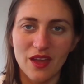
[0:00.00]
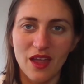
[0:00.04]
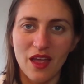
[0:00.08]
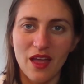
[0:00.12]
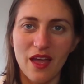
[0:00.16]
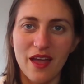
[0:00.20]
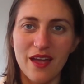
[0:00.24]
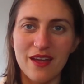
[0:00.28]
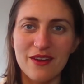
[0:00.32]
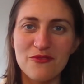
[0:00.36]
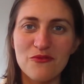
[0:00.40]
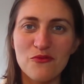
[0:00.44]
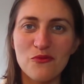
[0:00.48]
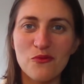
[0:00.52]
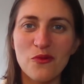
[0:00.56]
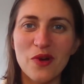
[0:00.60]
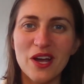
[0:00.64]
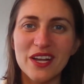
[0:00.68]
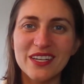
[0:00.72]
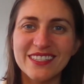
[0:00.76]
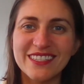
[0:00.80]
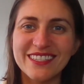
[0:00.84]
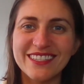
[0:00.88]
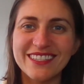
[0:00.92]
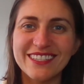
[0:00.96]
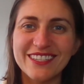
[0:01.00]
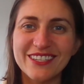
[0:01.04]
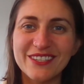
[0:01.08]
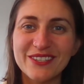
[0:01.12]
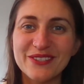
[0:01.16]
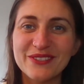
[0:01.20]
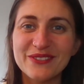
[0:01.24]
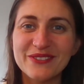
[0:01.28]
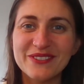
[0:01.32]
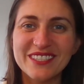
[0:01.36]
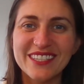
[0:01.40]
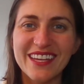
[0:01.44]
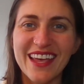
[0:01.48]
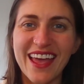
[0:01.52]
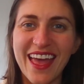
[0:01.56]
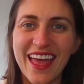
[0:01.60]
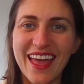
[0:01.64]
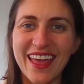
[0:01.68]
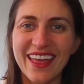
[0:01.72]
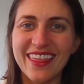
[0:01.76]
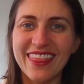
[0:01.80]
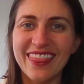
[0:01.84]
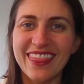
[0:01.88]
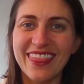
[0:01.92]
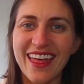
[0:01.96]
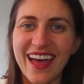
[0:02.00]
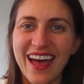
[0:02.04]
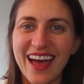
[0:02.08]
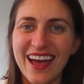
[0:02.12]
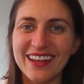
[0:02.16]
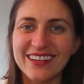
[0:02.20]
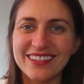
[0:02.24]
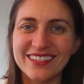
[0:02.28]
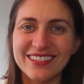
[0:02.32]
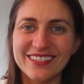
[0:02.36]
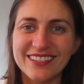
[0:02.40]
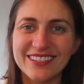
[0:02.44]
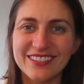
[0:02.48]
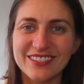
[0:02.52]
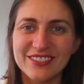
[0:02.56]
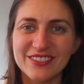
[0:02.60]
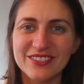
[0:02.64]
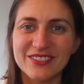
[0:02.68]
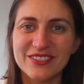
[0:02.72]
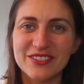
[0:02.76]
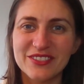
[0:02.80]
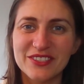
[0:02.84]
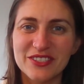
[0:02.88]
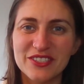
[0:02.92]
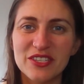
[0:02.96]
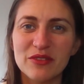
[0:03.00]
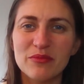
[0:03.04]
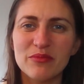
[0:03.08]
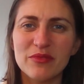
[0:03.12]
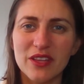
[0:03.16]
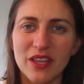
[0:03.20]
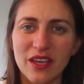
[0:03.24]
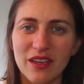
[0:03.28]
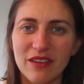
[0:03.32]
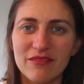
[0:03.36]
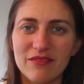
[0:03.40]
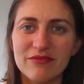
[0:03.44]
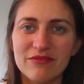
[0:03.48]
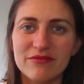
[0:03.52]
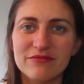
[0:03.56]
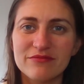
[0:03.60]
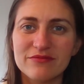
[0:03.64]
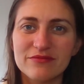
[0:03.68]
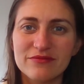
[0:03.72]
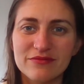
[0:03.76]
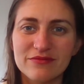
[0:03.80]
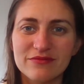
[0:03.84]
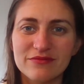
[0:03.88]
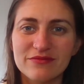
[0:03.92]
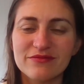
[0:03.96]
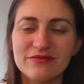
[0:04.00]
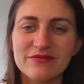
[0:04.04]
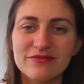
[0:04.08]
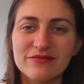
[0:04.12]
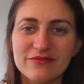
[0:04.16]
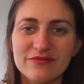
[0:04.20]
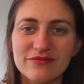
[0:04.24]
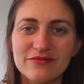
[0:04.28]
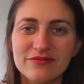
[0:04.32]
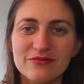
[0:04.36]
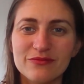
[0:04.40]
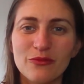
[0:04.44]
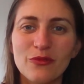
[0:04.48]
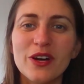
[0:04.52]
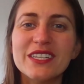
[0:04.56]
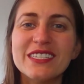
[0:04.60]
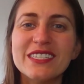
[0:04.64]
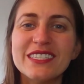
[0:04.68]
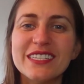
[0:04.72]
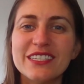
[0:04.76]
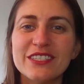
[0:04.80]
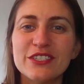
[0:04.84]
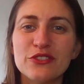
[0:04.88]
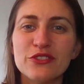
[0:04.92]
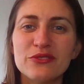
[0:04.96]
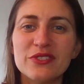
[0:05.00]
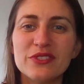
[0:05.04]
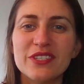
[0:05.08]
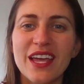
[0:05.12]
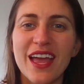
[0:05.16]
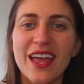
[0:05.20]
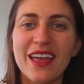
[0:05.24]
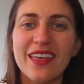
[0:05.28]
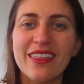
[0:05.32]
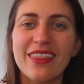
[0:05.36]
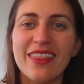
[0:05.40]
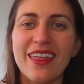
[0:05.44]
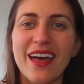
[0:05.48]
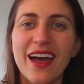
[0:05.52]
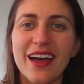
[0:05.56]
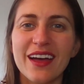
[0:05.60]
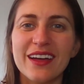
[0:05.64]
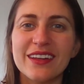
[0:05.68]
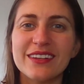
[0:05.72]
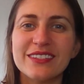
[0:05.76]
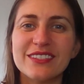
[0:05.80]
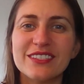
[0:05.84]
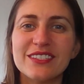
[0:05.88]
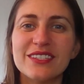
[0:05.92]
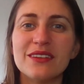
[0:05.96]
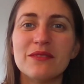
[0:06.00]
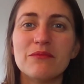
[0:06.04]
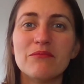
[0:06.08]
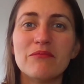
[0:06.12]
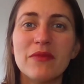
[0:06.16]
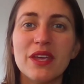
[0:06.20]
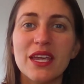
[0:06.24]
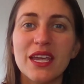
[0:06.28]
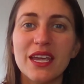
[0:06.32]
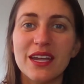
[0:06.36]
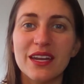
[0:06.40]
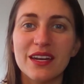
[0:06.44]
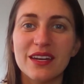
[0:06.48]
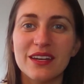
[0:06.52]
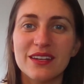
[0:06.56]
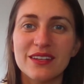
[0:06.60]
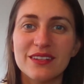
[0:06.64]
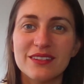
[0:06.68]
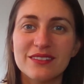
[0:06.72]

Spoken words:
And what did you take that to believe? What did you take that to mean?